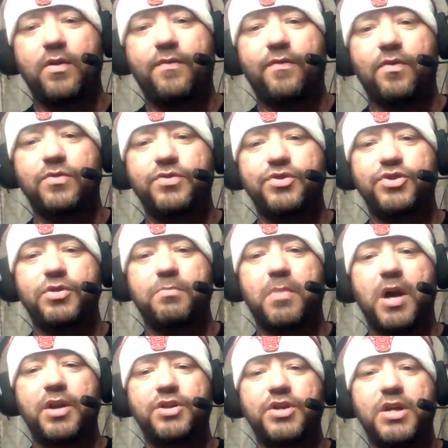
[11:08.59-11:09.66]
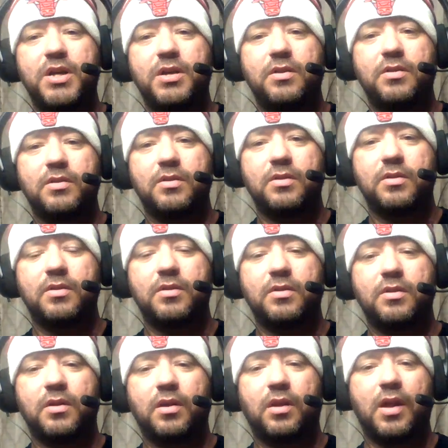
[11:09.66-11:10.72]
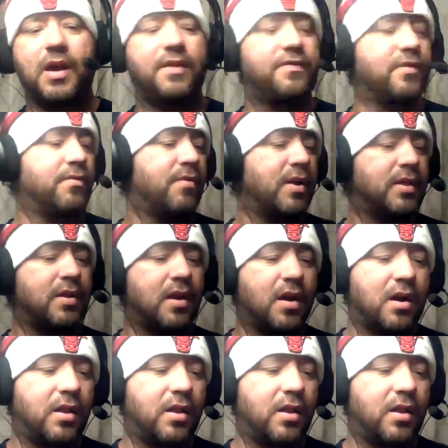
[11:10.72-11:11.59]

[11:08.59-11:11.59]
first Jumanji. Classic right there.